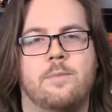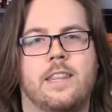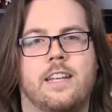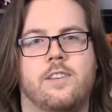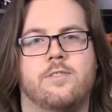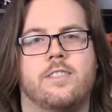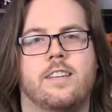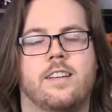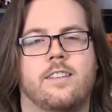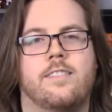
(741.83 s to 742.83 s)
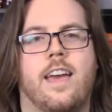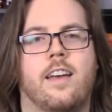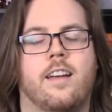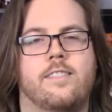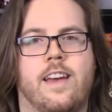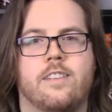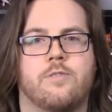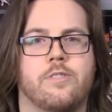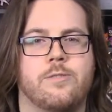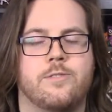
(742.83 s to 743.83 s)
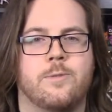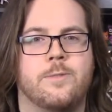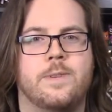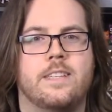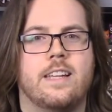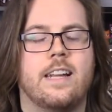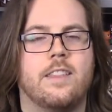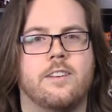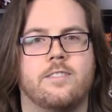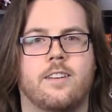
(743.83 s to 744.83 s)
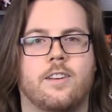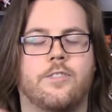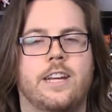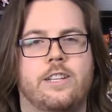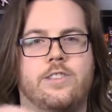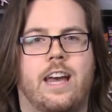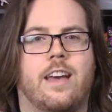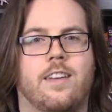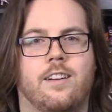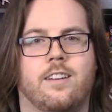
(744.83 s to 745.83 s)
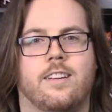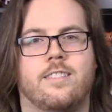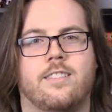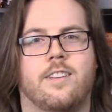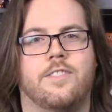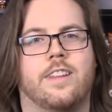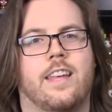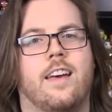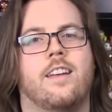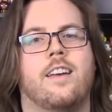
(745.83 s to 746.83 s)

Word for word: and then you see a, ta a desk where he was supposed to be sitting, and there's a green jacket on it and stuff like that.